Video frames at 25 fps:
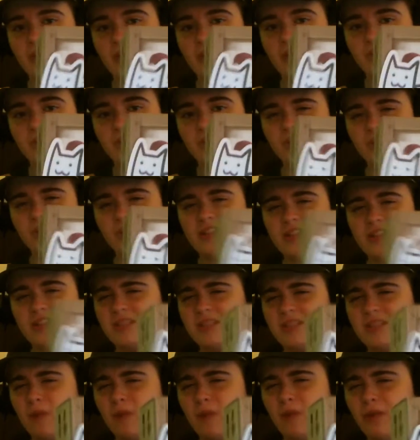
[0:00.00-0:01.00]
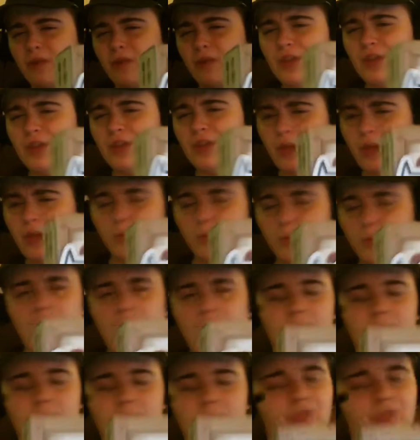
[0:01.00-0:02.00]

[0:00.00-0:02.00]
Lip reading: usually smaller than what I would